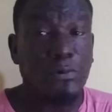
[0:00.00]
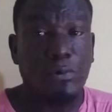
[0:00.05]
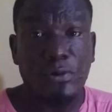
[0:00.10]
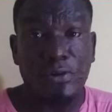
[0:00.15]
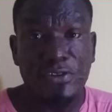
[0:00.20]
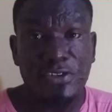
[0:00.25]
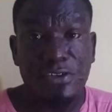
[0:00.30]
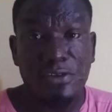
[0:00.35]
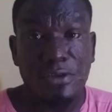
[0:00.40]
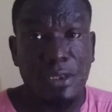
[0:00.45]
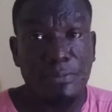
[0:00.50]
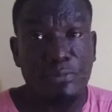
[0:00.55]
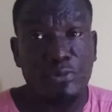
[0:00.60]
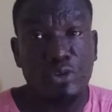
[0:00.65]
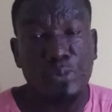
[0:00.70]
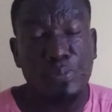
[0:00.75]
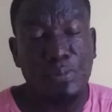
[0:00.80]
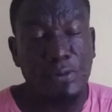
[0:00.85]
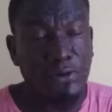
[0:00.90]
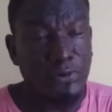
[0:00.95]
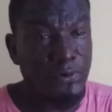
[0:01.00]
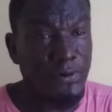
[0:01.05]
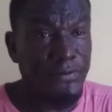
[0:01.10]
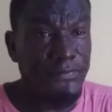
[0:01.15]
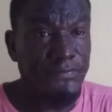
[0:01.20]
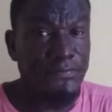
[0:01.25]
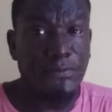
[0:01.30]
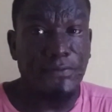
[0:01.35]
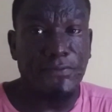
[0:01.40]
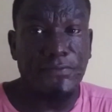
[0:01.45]
watching. I'm super
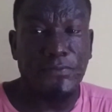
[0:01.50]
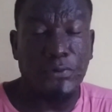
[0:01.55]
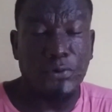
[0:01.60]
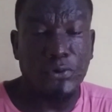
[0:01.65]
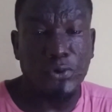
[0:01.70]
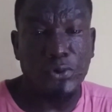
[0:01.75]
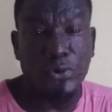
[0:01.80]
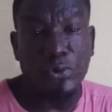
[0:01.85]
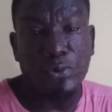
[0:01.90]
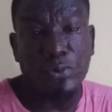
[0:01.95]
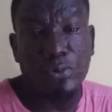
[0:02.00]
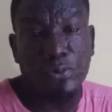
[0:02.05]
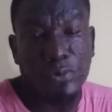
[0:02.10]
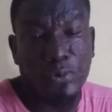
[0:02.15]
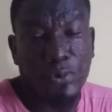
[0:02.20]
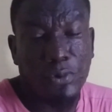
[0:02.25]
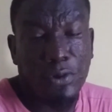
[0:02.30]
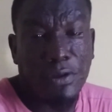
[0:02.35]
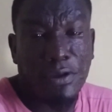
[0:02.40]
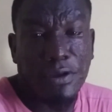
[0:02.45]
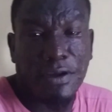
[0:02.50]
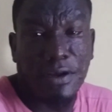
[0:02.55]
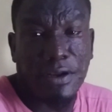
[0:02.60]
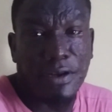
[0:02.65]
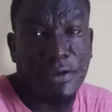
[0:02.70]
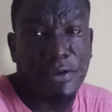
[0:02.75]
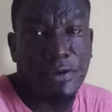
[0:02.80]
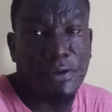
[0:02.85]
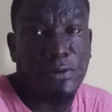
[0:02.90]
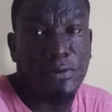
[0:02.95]
grateful for you
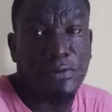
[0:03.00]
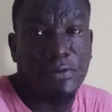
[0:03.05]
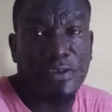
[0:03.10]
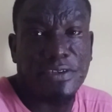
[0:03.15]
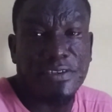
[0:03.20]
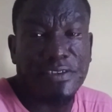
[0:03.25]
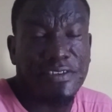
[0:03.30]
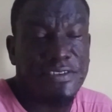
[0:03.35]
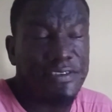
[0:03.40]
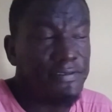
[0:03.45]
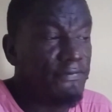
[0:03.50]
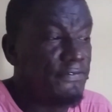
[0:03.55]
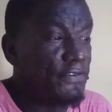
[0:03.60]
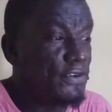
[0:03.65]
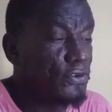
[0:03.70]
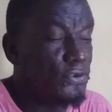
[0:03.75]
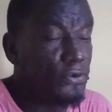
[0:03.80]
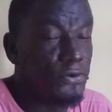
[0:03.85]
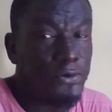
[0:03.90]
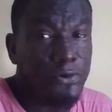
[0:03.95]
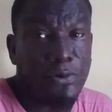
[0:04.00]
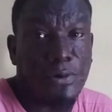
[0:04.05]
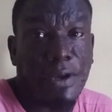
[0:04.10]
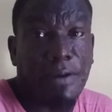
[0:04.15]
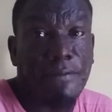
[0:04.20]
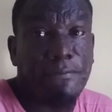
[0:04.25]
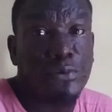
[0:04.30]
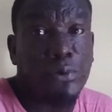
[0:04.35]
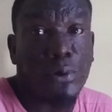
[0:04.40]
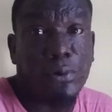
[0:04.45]
clicking on this video. You
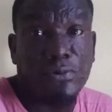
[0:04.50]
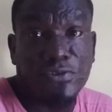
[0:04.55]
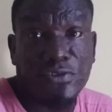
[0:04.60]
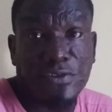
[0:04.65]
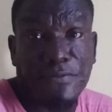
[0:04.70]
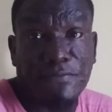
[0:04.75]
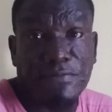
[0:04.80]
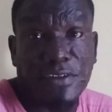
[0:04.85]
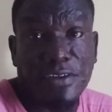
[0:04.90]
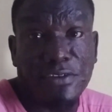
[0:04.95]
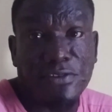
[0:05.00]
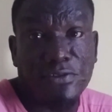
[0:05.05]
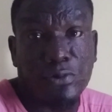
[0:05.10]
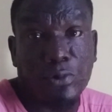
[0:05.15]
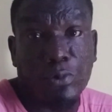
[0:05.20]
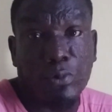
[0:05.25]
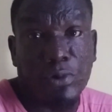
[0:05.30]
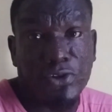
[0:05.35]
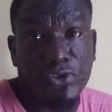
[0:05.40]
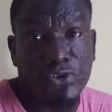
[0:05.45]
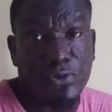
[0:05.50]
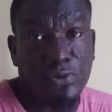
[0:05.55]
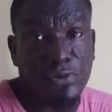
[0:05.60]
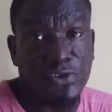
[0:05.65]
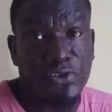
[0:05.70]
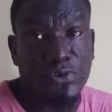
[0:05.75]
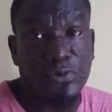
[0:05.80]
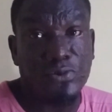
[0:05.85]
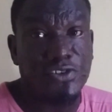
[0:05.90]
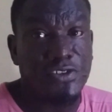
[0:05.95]
have tons of things to watch on
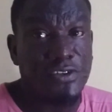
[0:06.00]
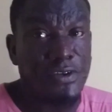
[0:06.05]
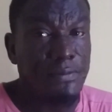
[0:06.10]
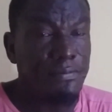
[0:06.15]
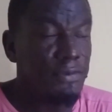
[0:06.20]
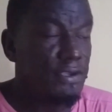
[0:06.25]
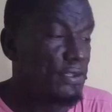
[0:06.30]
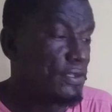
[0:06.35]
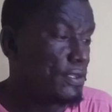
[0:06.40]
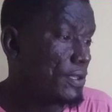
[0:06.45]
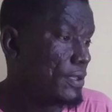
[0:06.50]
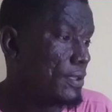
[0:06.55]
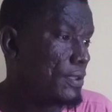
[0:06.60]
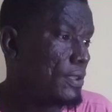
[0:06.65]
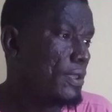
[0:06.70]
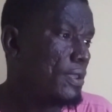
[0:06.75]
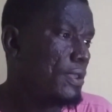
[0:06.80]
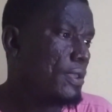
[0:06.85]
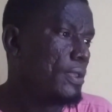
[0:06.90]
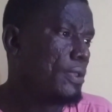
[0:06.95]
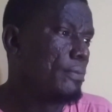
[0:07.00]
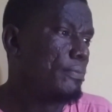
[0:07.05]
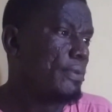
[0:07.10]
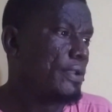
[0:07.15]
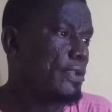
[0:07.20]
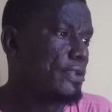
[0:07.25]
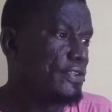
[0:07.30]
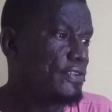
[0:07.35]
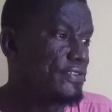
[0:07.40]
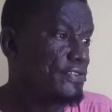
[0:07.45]
social media,
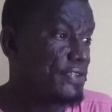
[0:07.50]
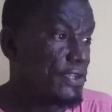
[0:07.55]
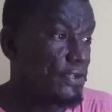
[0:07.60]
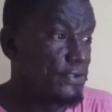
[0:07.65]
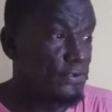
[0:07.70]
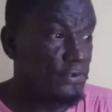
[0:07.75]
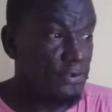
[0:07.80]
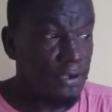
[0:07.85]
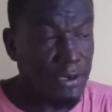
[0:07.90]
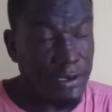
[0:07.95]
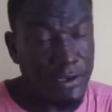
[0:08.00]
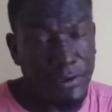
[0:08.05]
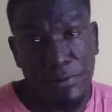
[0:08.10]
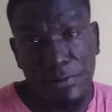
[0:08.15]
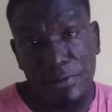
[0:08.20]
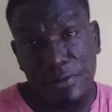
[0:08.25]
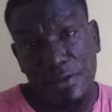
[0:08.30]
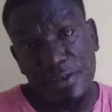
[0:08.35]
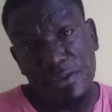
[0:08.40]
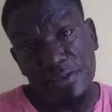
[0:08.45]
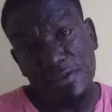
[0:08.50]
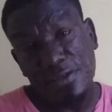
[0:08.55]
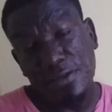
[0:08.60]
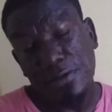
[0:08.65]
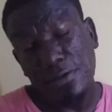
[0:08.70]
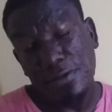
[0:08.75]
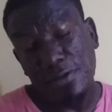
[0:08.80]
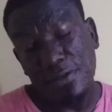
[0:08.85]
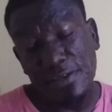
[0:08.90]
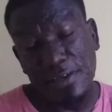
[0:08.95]
but you decided to click on this
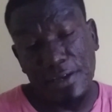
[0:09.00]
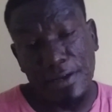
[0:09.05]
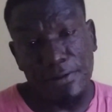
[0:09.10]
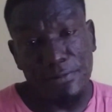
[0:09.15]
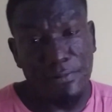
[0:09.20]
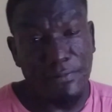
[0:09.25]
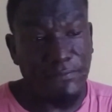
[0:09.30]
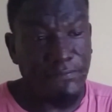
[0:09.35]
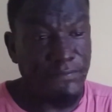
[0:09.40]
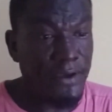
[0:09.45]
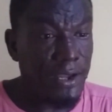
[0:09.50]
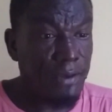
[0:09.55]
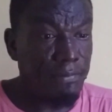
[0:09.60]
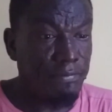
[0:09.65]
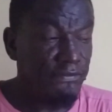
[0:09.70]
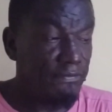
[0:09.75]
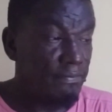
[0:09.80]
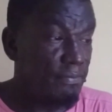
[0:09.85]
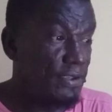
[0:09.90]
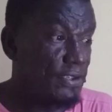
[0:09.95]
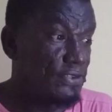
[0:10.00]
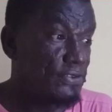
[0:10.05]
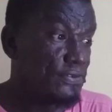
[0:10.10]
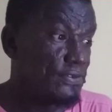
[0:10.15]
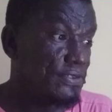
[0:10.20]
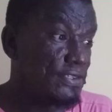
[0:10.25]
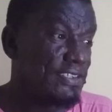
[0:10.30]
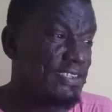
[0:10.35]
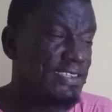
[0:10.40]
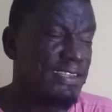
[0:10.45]
and you decided to vibe with me
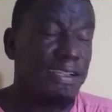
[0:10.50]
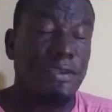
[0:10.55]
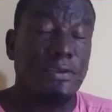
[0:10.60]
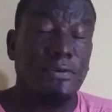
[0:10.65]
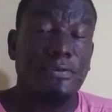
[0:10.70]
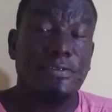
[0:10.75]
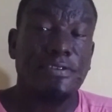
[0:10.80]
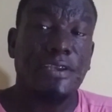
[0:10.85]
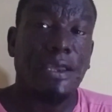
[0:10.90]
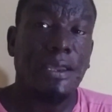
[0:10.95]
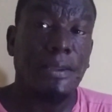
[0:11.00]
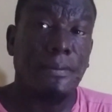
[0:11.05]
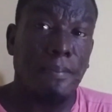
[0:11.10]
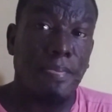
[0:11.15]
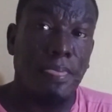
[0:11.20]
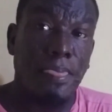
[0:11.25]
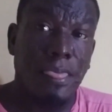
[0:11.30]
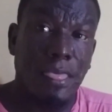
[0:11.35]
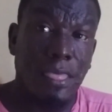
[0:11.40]
to this little time.